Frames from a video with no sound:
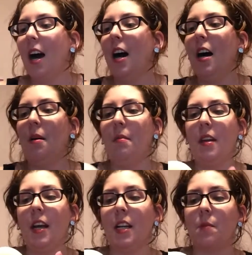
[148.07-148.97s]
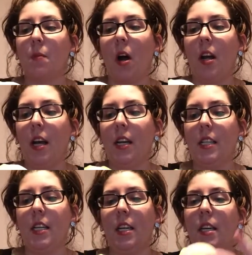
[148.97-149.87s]
The next
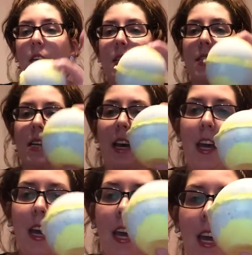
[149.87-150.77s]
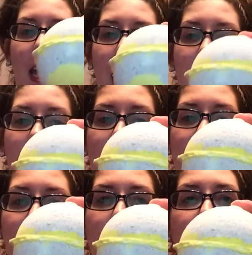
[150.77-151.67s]
product is a
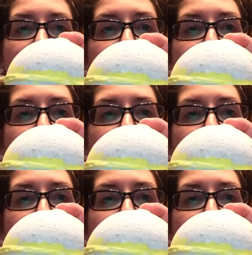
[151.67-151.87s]
Honey